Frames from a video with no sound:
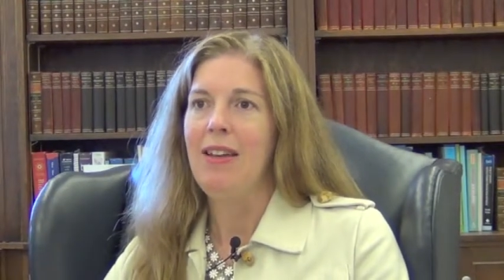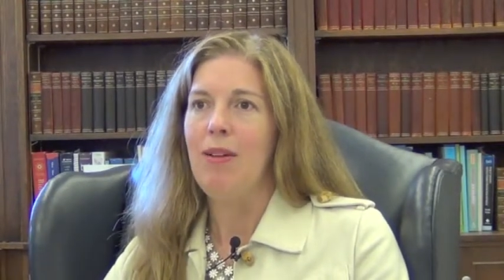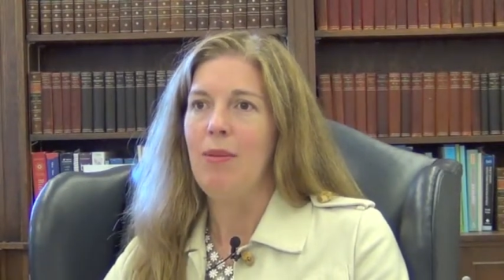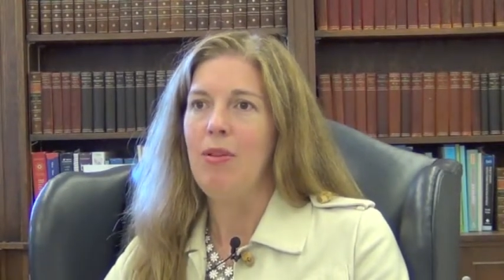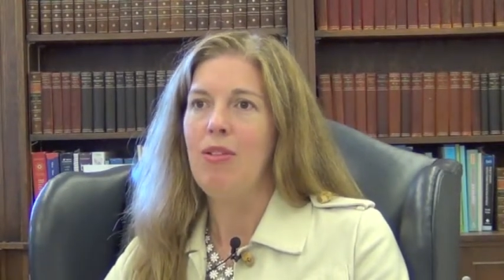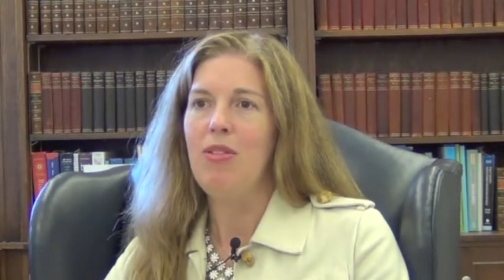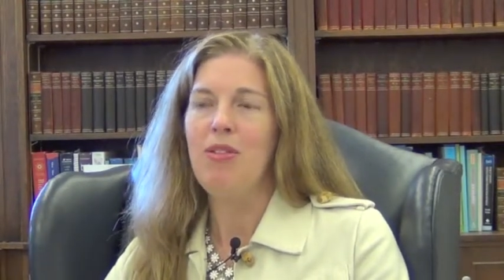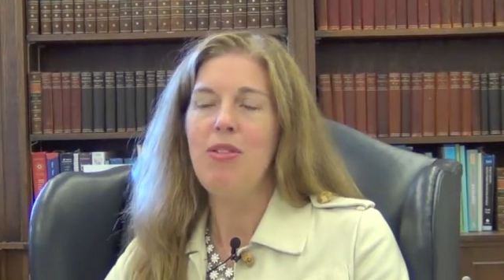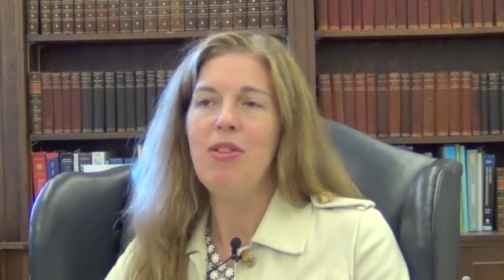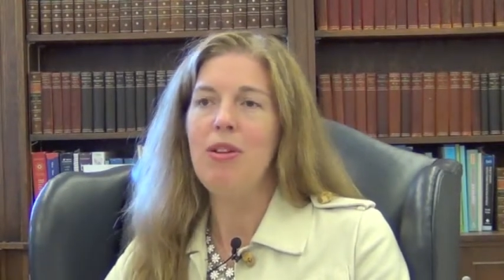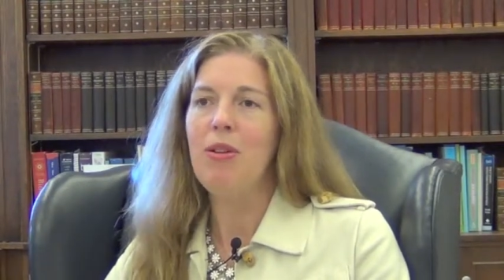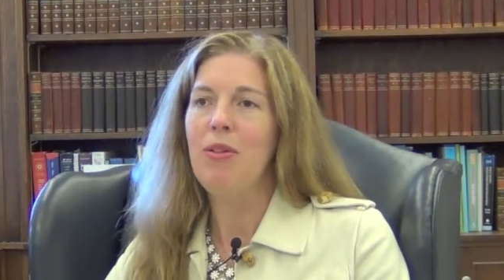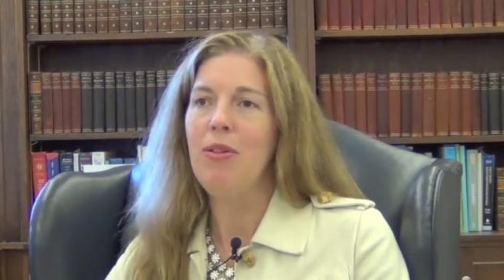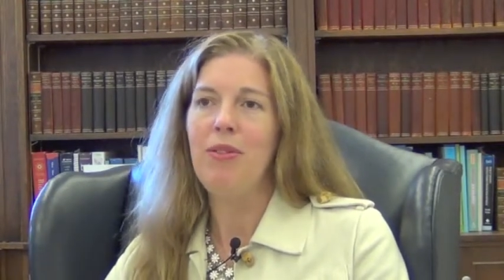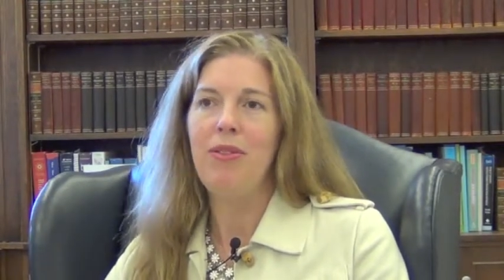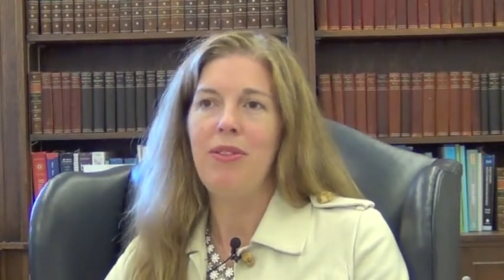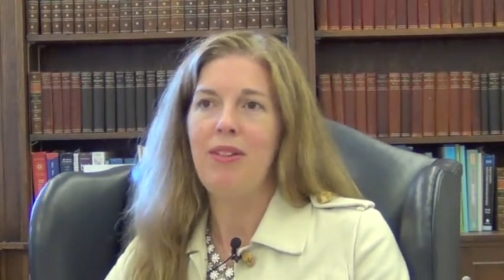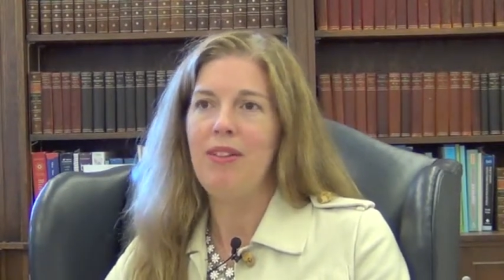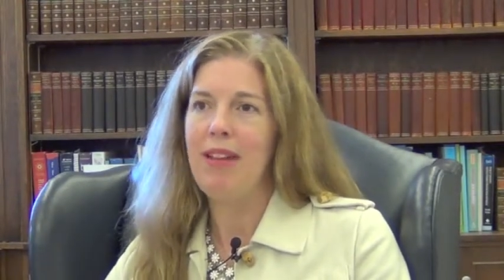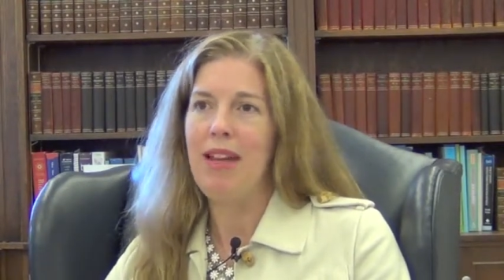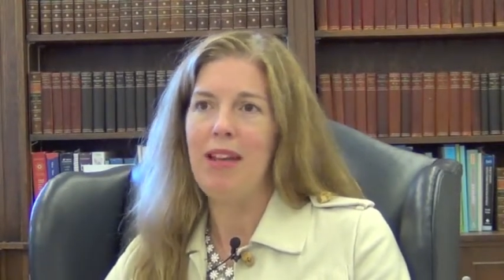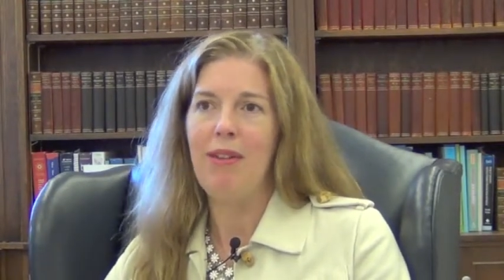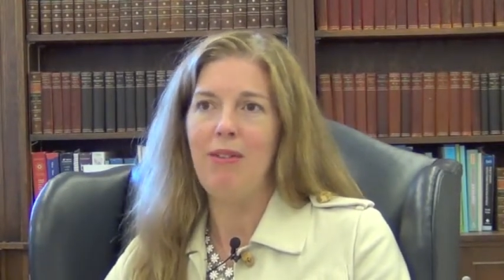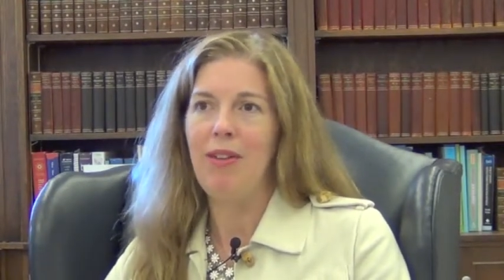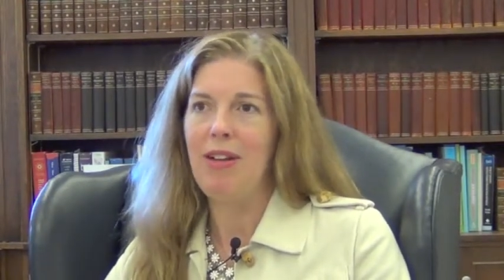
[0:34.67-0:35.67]
which you don't
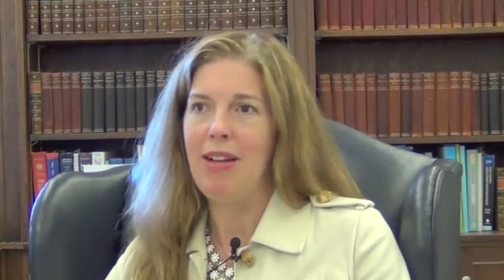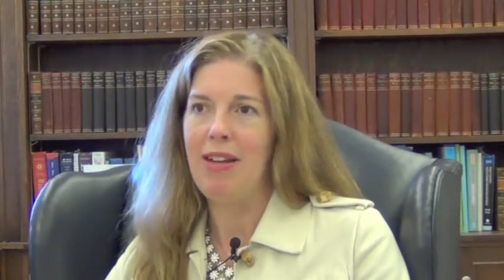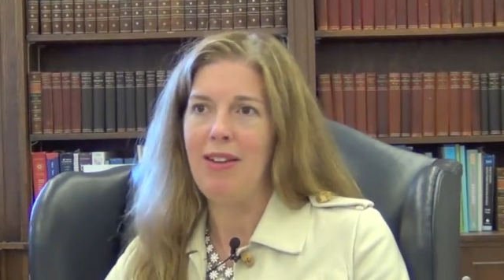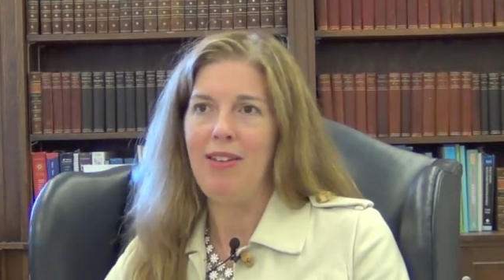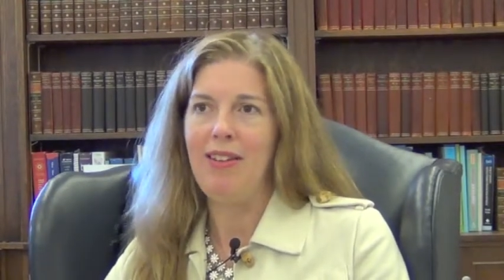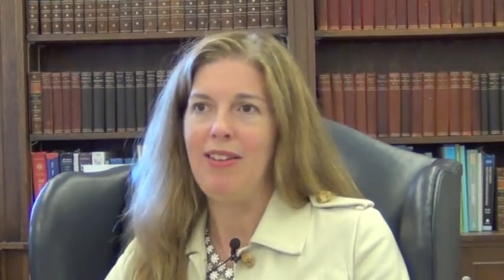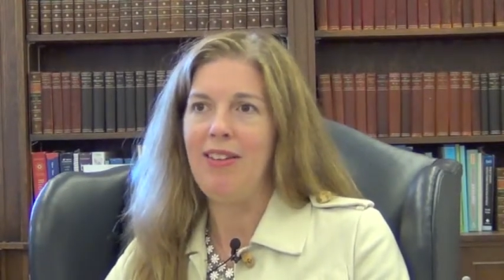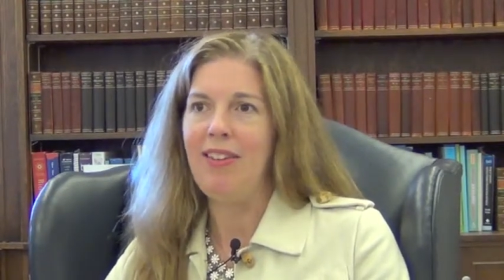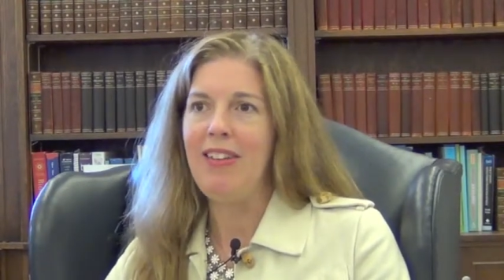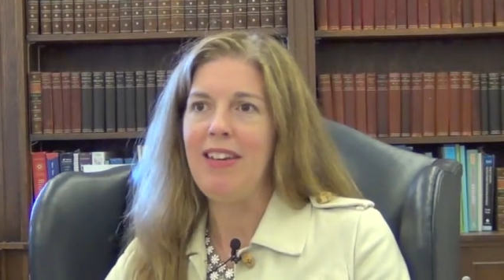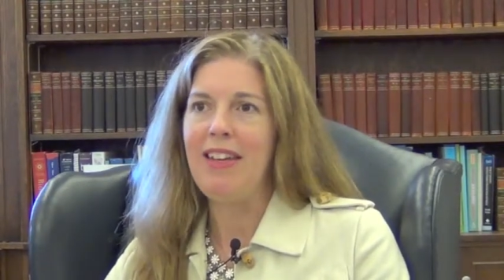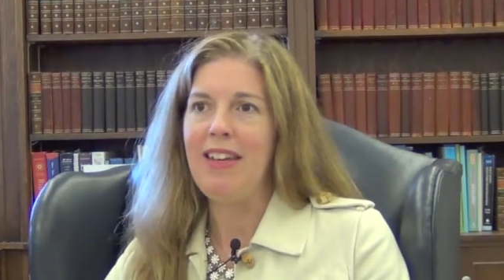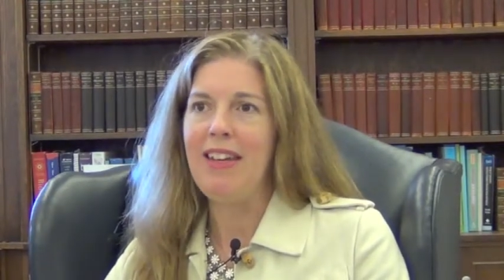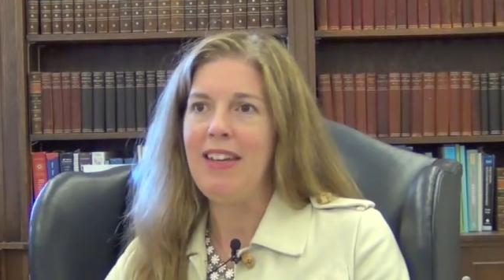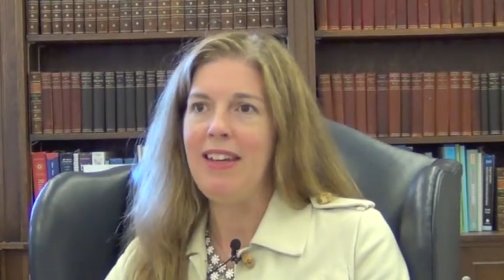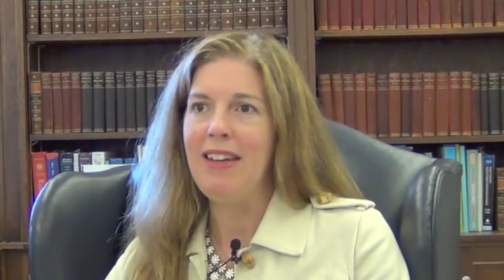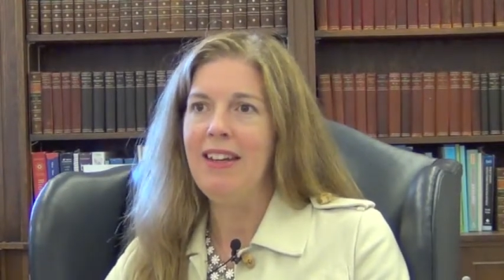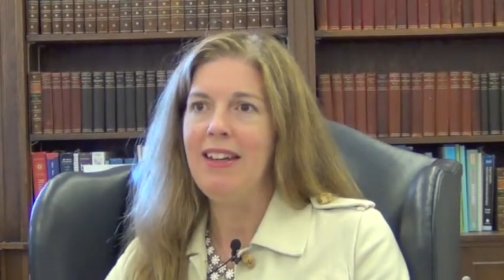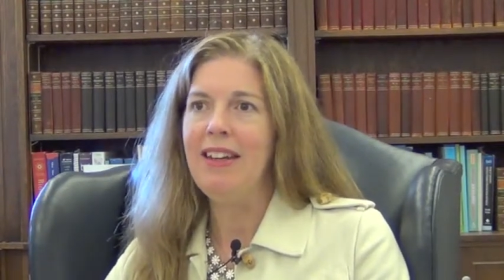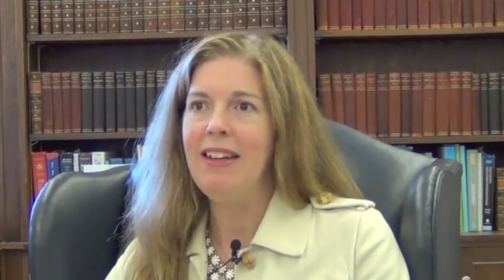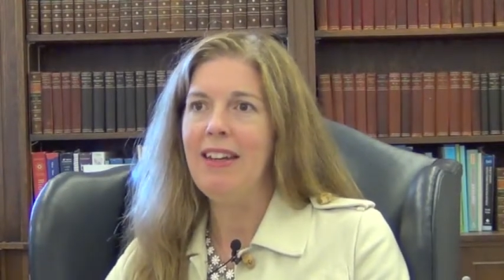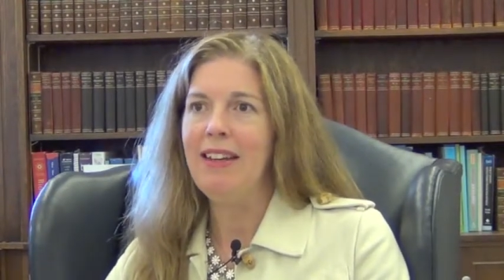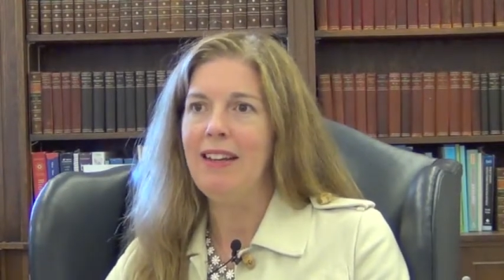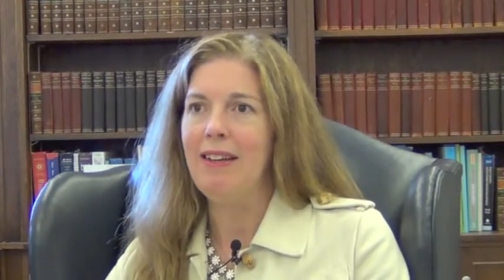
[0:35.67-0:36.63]
ever get to see,